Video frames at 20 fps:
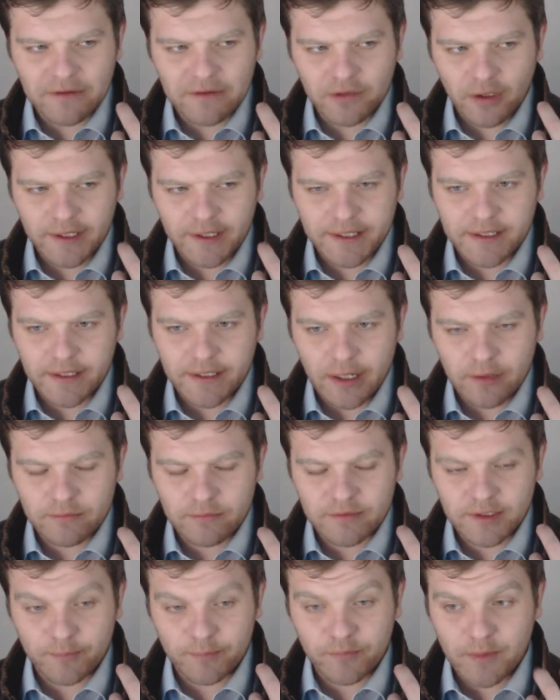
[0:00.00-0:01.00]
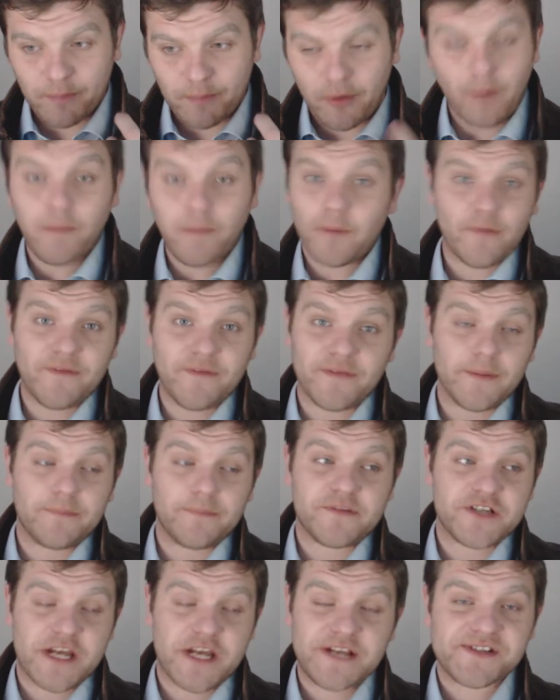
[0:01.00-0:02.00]
about like you know the, the problem
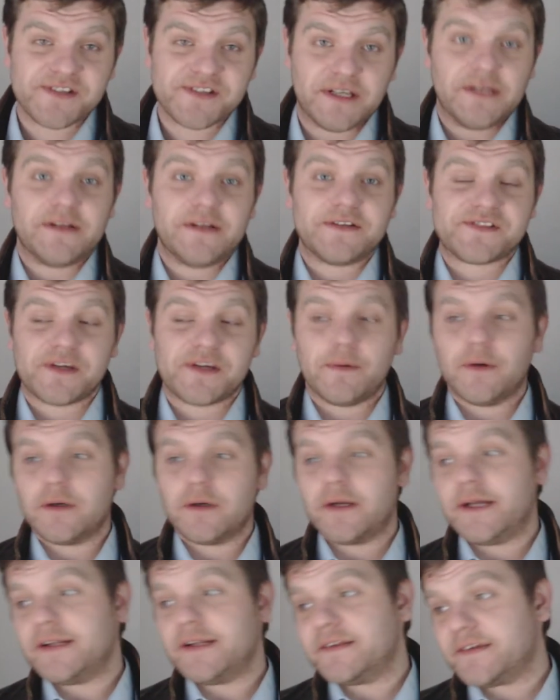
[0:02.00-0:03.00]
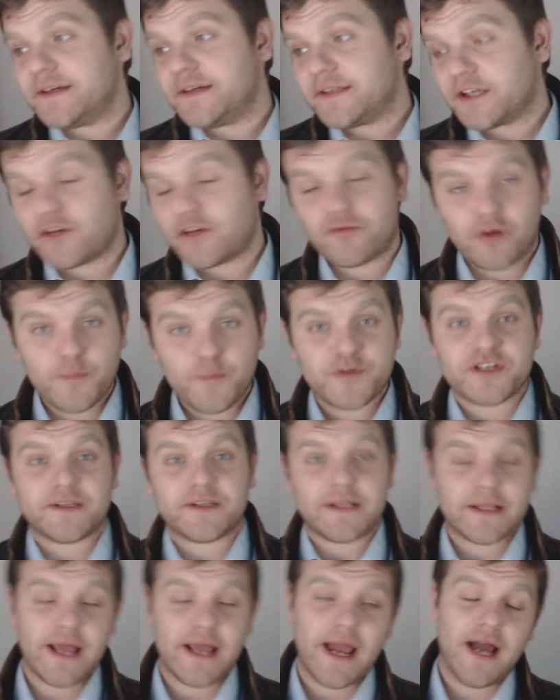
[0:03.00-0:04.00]
with the gene seed and so on and uh, the
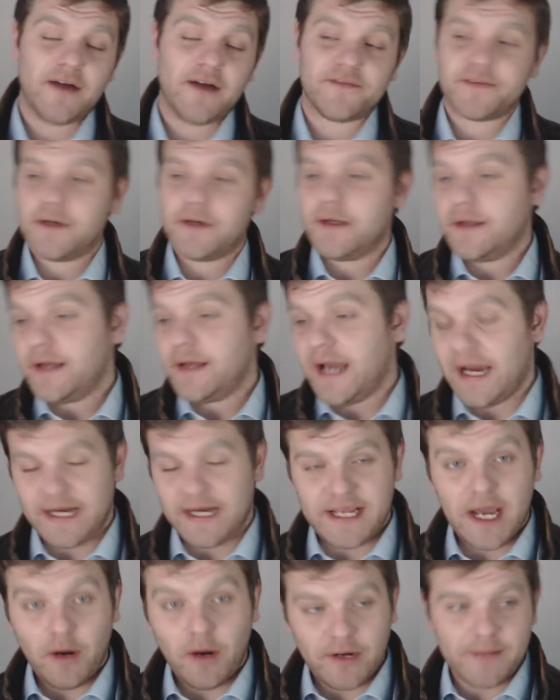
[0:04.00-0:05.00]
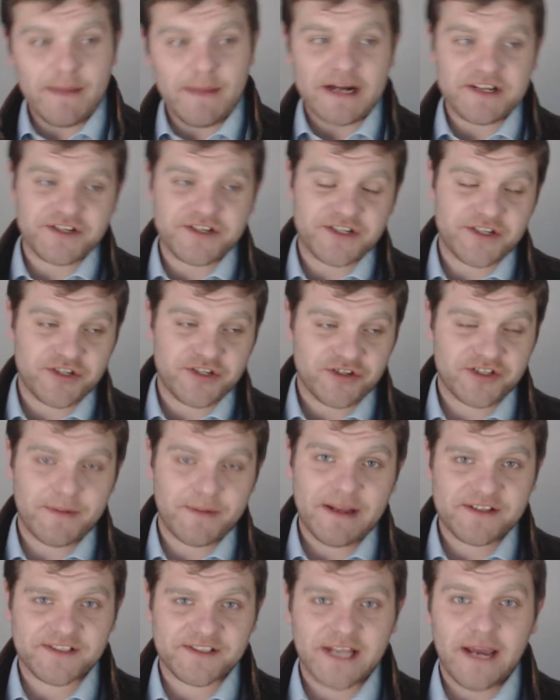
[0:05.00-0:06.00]
corruption that they have, and he only managed
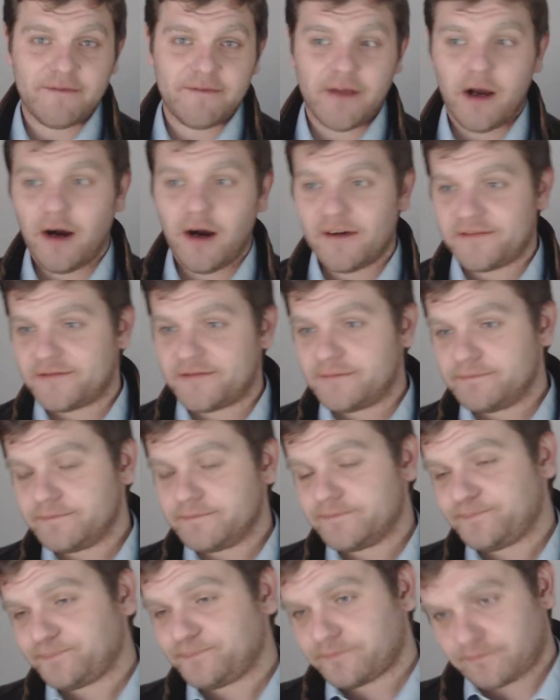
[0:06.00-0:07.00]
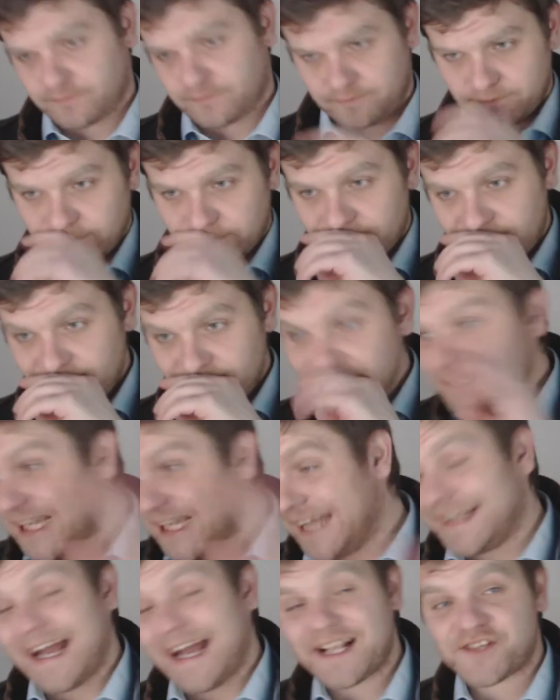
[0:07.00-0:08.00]
to just about stave it off.
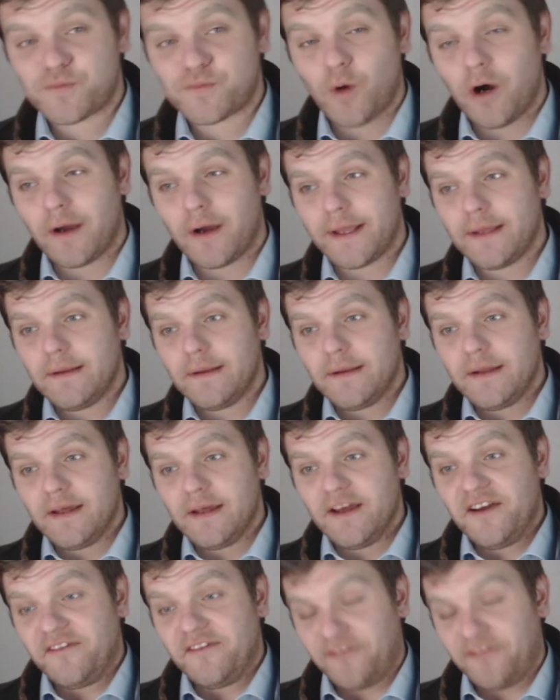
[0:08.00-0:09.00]
And that's why